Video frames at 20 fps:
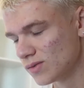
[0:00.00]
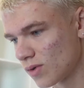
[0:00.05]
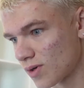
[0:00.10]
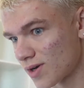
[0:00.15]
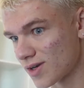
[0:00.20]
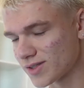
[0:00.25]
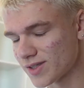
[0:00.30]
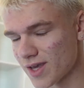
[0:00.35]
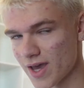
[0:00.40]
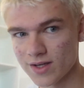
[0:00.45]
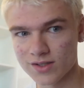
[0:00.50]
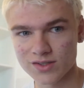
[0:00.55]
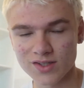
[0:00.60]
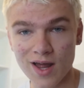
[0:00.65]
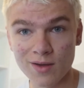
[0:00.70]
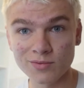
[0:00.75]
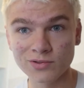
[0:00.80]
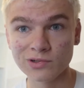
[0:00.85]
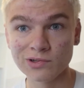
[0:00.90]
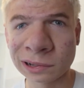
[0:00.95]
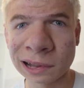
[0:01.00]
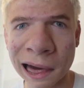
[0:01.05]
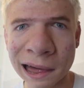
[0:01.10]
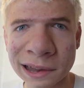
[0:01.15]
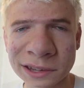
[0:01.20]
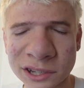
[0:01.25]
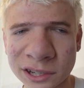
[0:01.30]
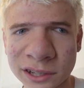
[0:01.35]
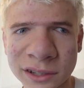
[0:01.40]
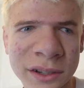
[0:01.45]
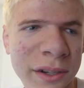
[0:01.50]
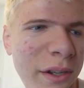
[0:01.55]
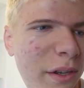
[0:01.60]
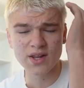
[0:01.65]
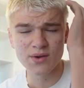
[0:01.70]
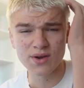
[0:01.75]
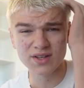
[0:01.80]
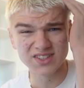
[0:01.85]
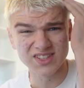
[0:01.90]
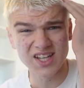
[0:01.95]
can I say, just an absolute legend.
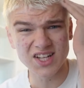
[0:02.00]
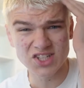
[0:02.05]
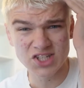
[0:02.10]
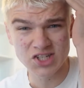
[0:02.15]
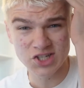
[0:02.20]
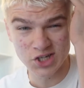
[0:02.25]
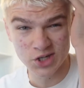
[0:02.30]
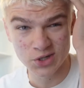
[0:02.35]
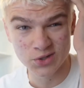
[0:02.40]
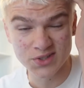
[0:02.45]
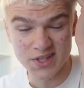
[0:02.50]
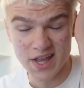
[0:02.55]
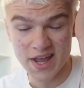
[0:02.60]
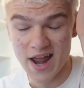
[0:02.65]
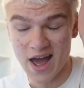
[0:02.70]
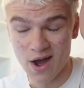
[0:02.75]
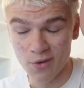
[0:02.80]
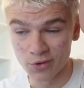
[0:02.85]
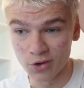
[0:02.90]
Anyways, it's actually Tuesday now.